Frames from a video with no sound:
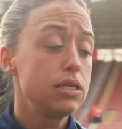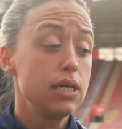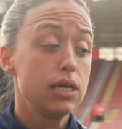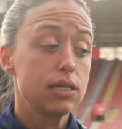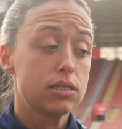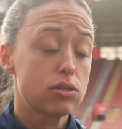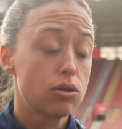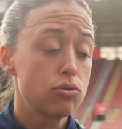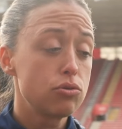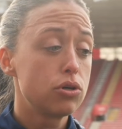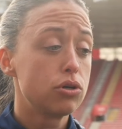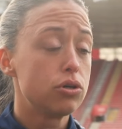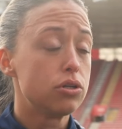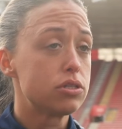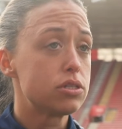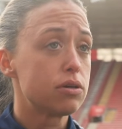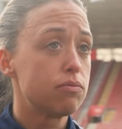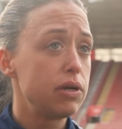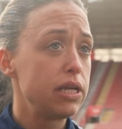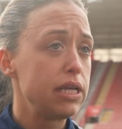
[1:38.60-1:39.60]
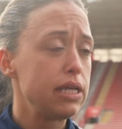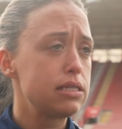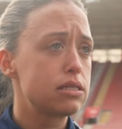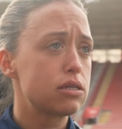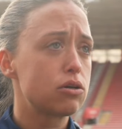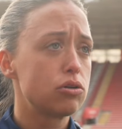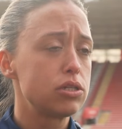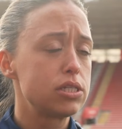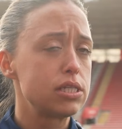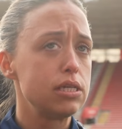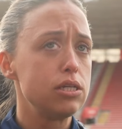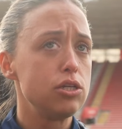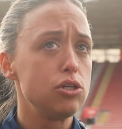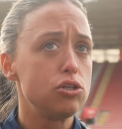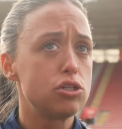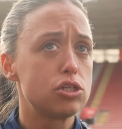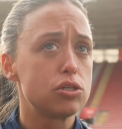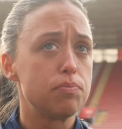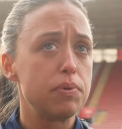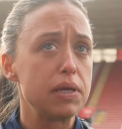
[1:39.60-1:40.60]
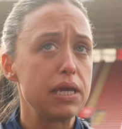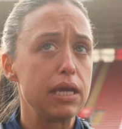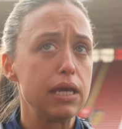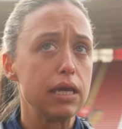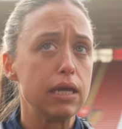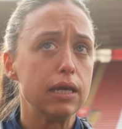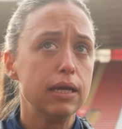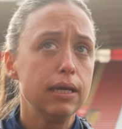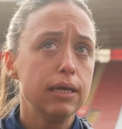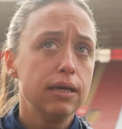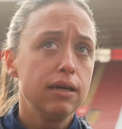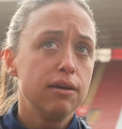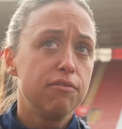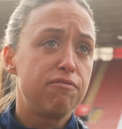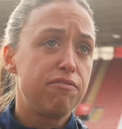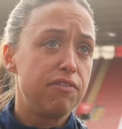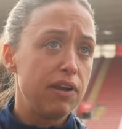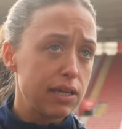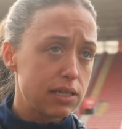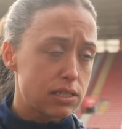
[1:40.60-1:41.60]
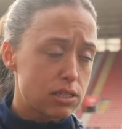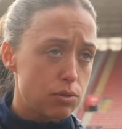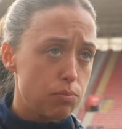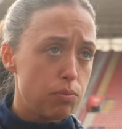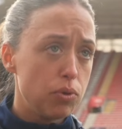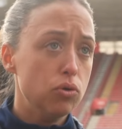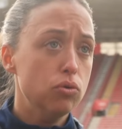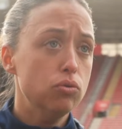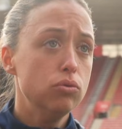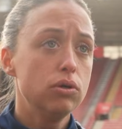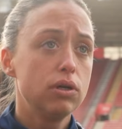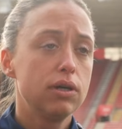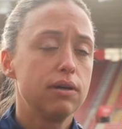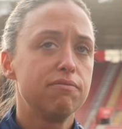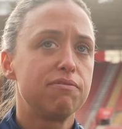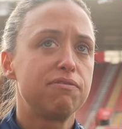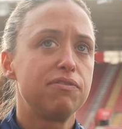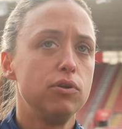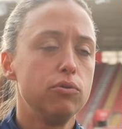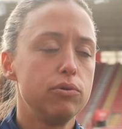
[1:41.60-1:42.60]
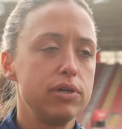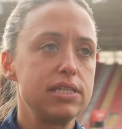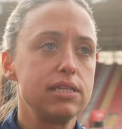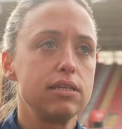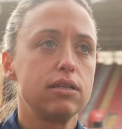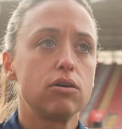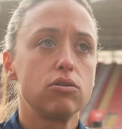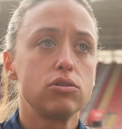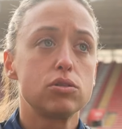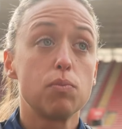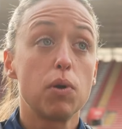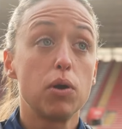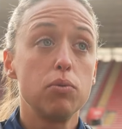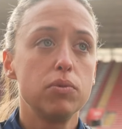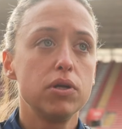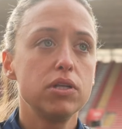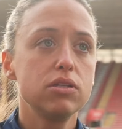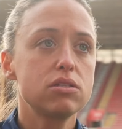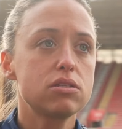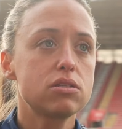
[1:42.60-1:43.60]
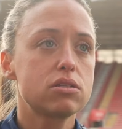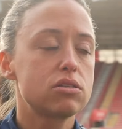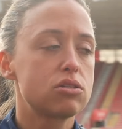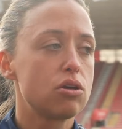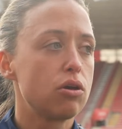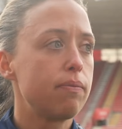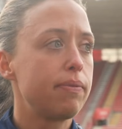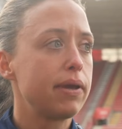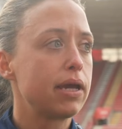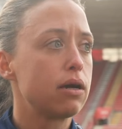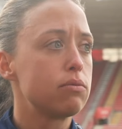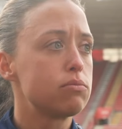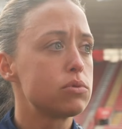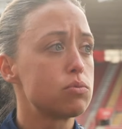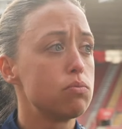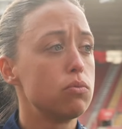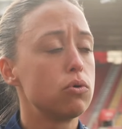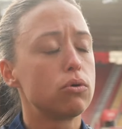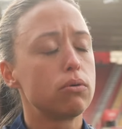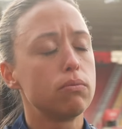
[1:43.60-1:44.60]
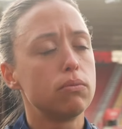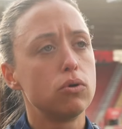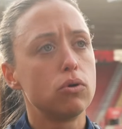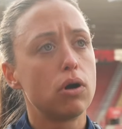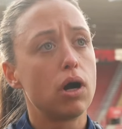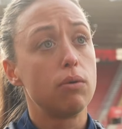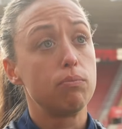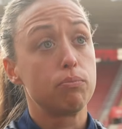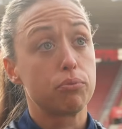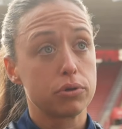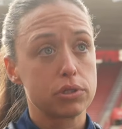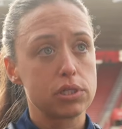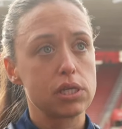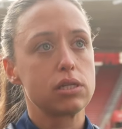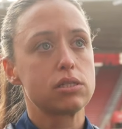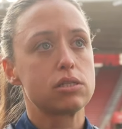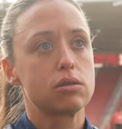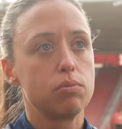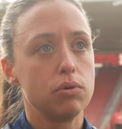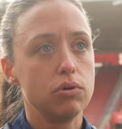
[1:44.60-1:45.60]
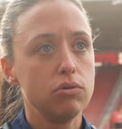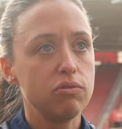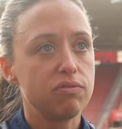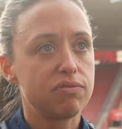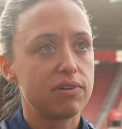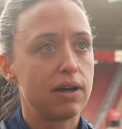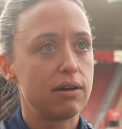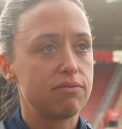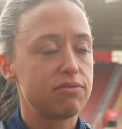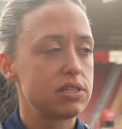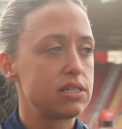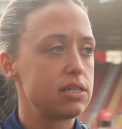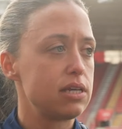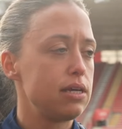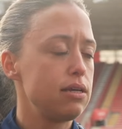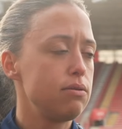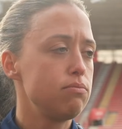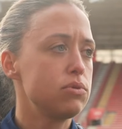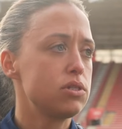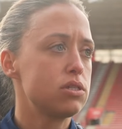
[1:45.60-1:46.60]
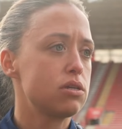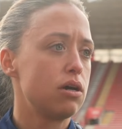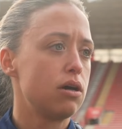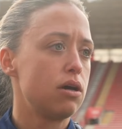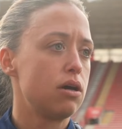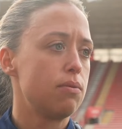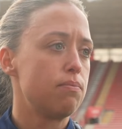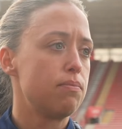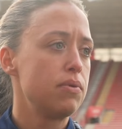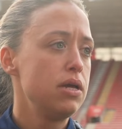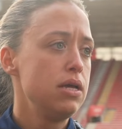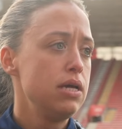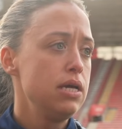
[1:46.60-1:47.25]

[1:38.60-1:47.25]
Yeah, so good, and we need to continue to be flexible and fluid in those moments, so it becomes more and more unpredictable for other teams. Um,